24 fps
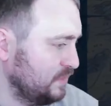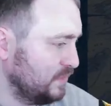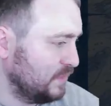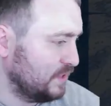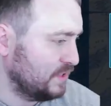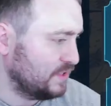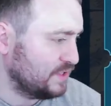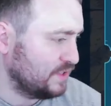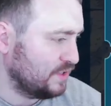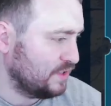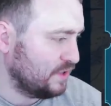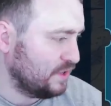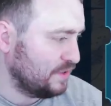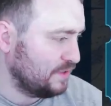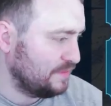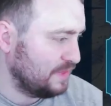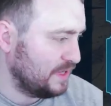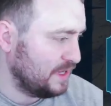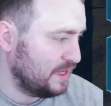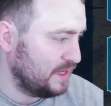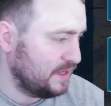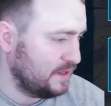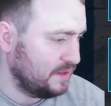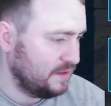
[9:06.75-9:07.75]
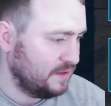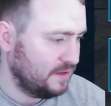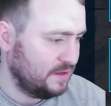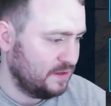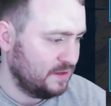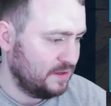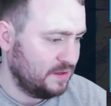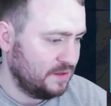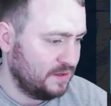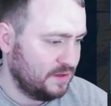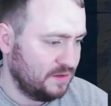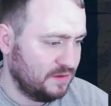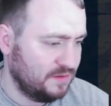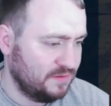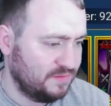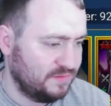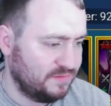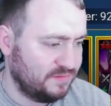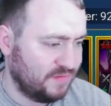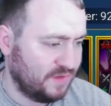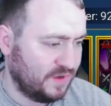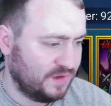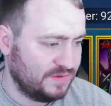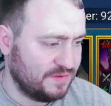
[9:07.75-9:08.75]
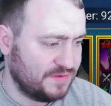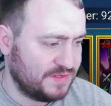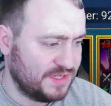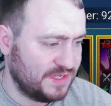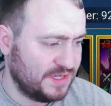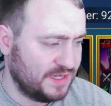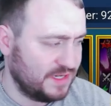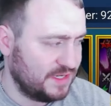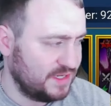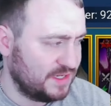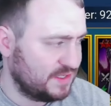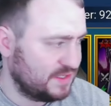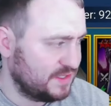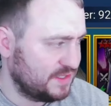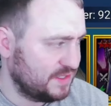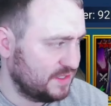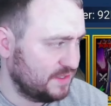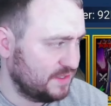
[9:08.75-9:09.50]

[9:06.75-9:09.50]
to nightmare, 5, 6,